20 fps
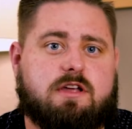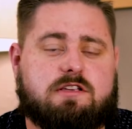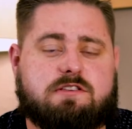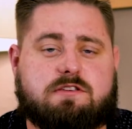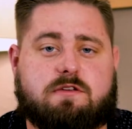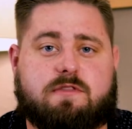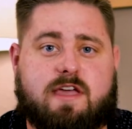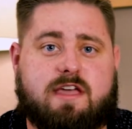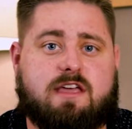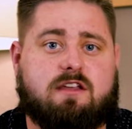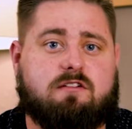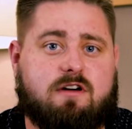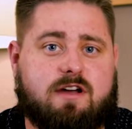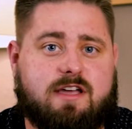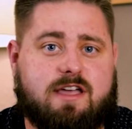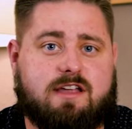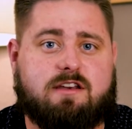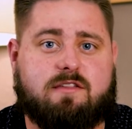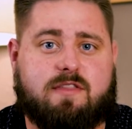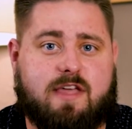So they can
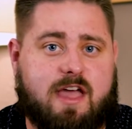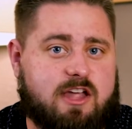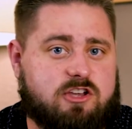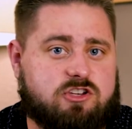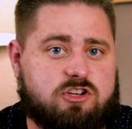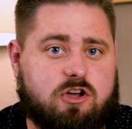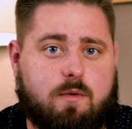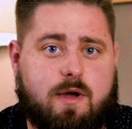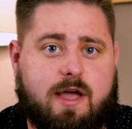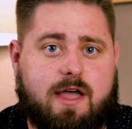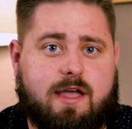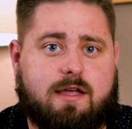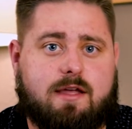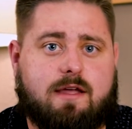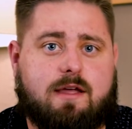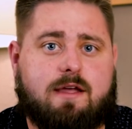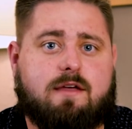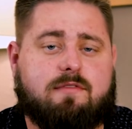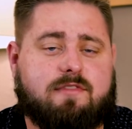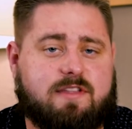look into the HOA,
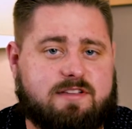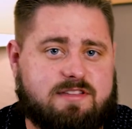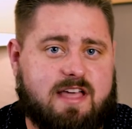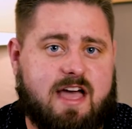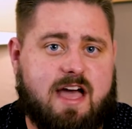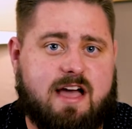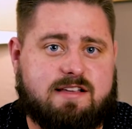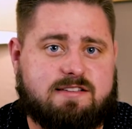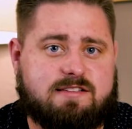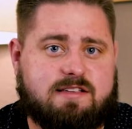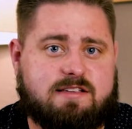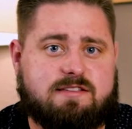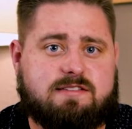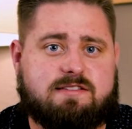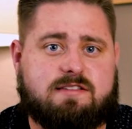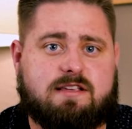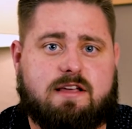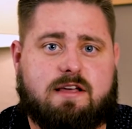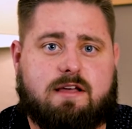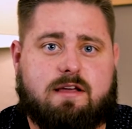the
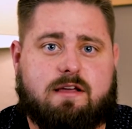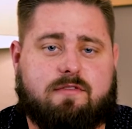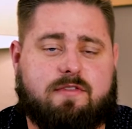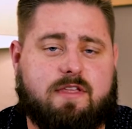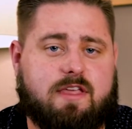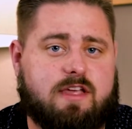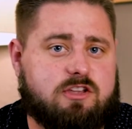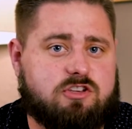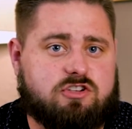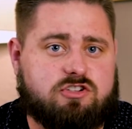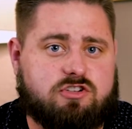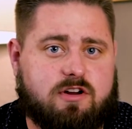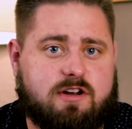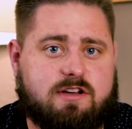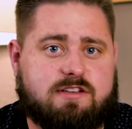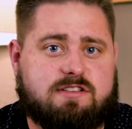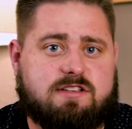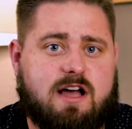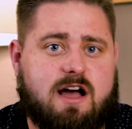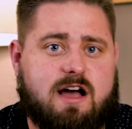taxes, the
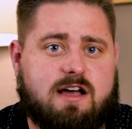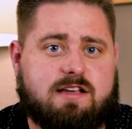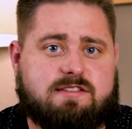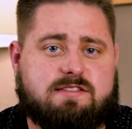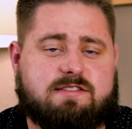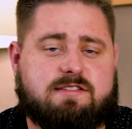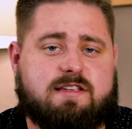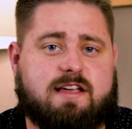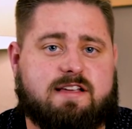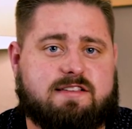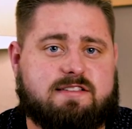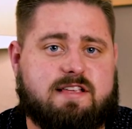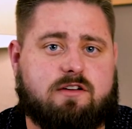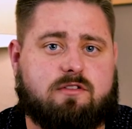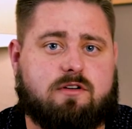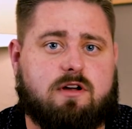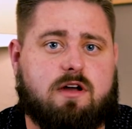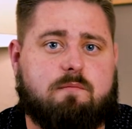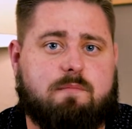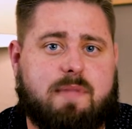insurance costs,
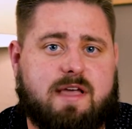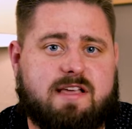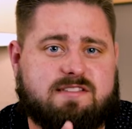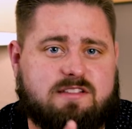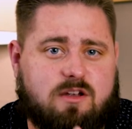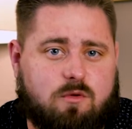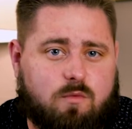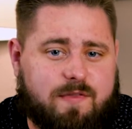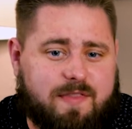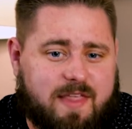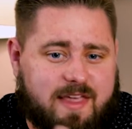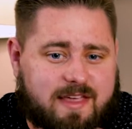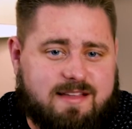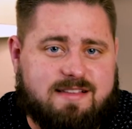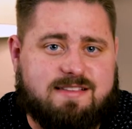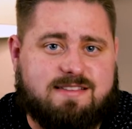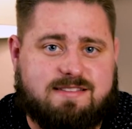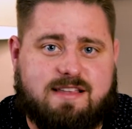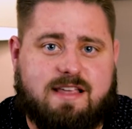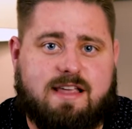etc., based on what they
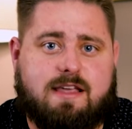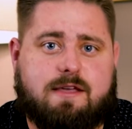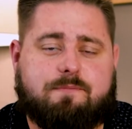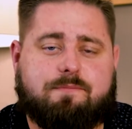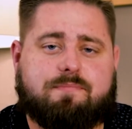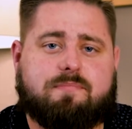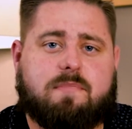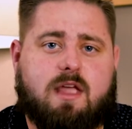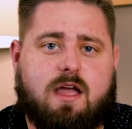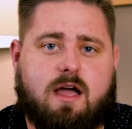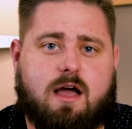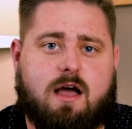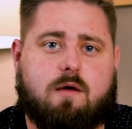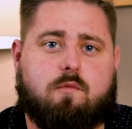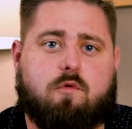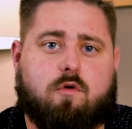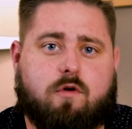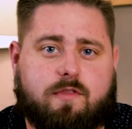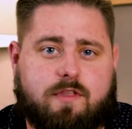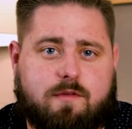can see,
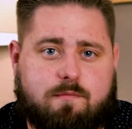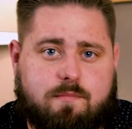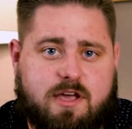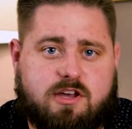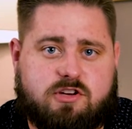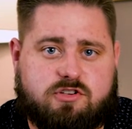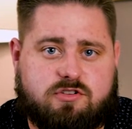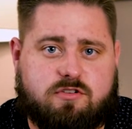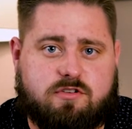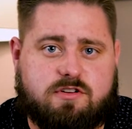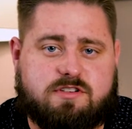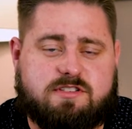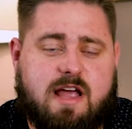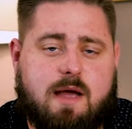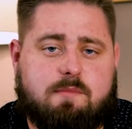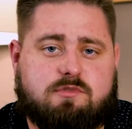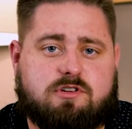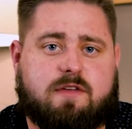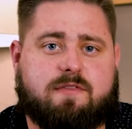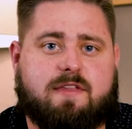or the picture or
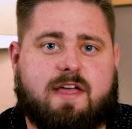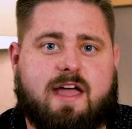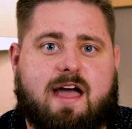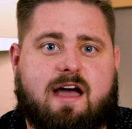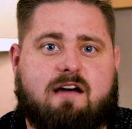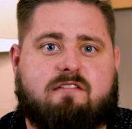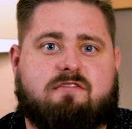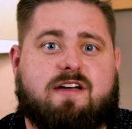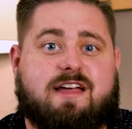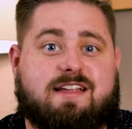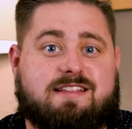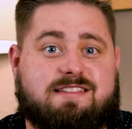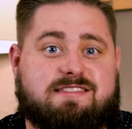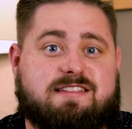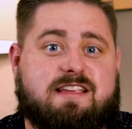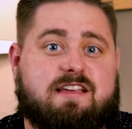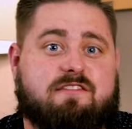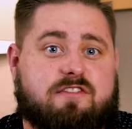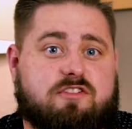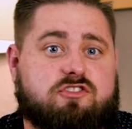snapshot they have, and
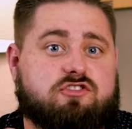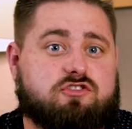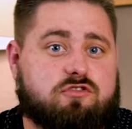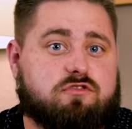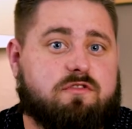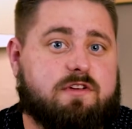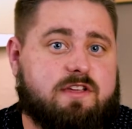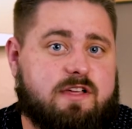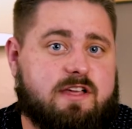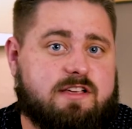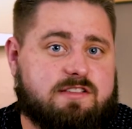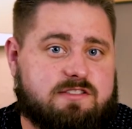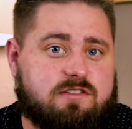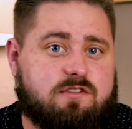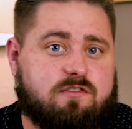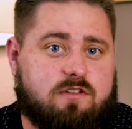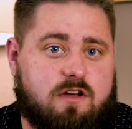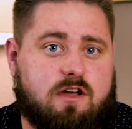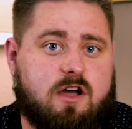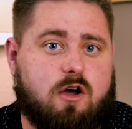see if it truly
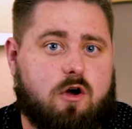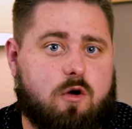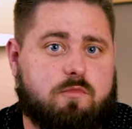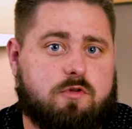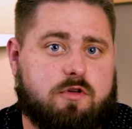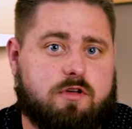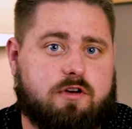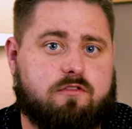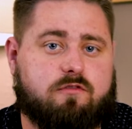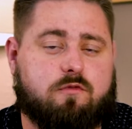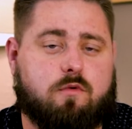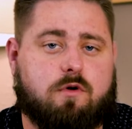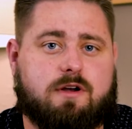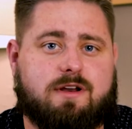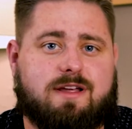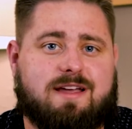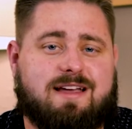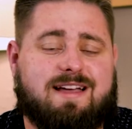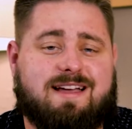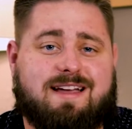is a home you can afford.